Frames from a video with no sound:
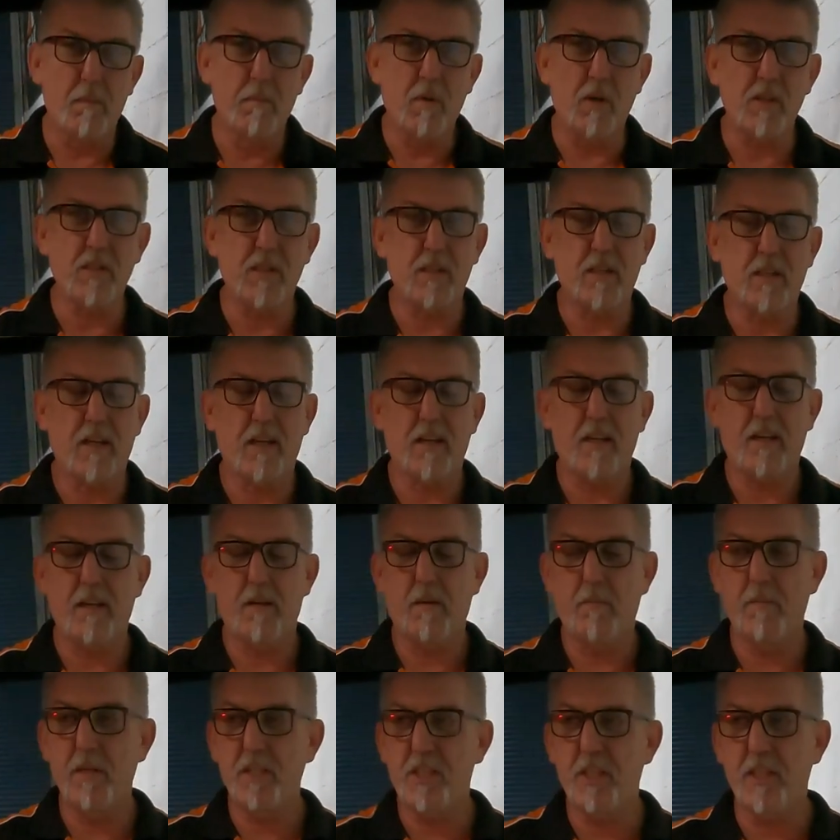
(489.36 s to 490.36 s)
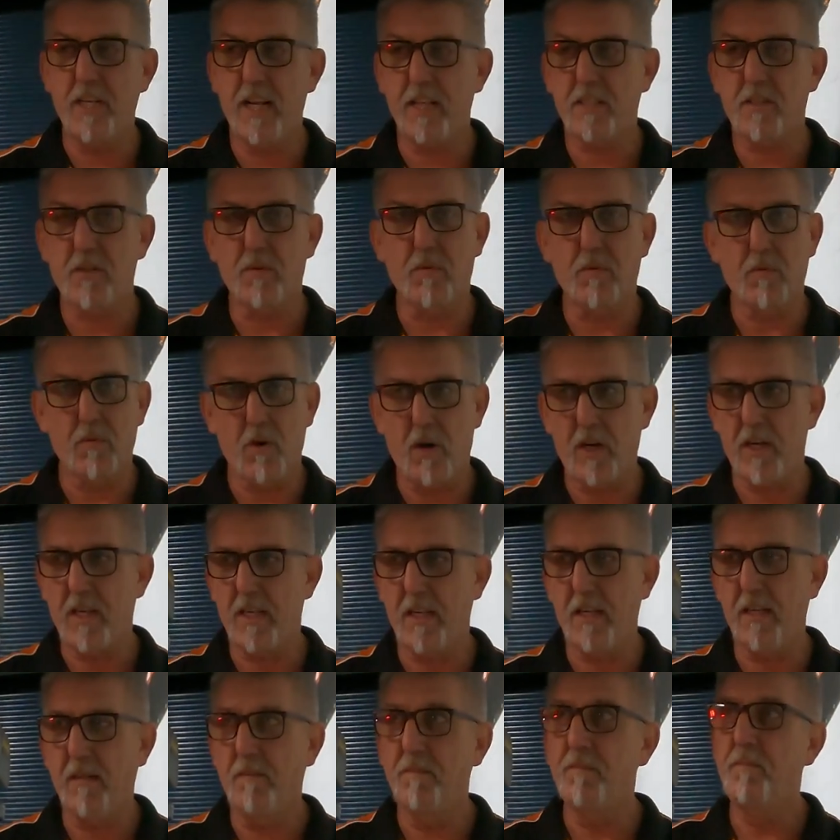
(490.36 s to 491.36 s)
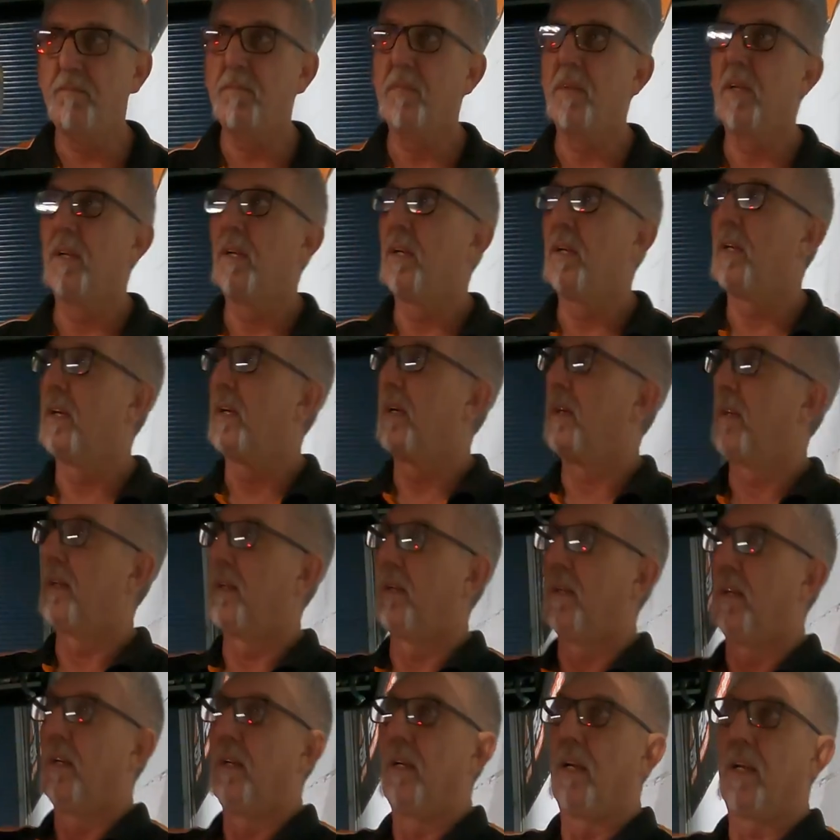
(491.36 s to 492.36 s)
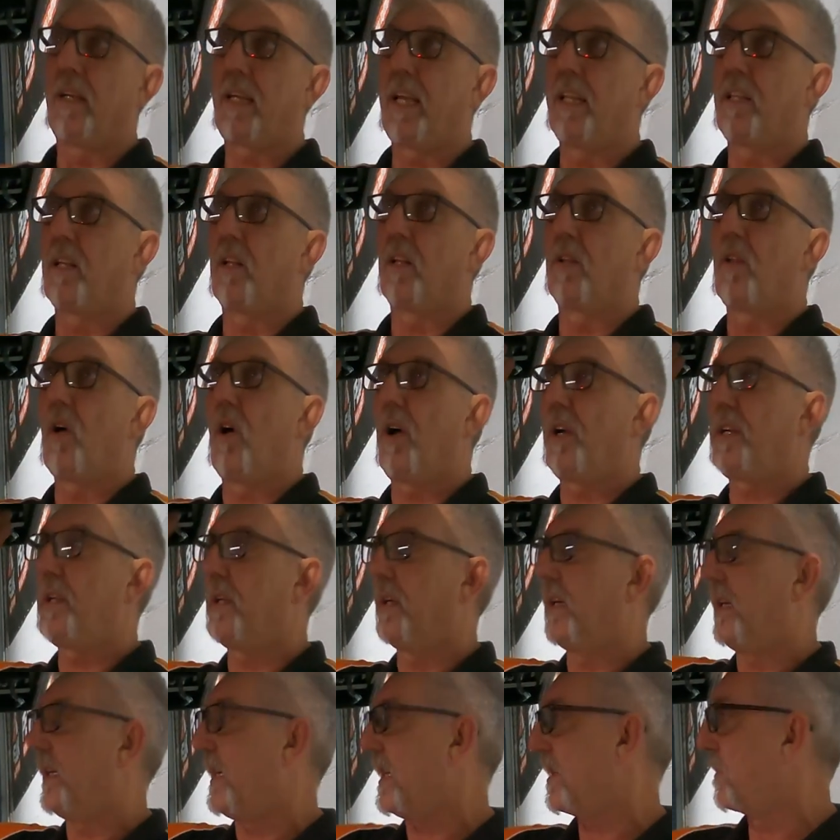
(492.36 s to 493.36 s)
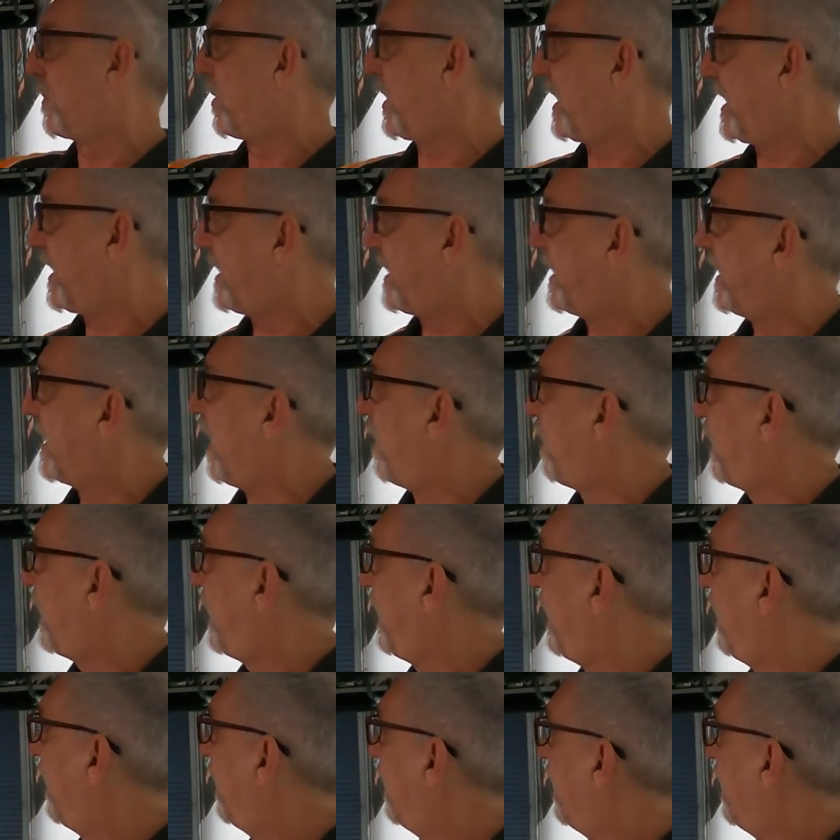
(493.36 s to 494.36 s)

midgie nets right here. Again, the light, he hasn't put anything up here.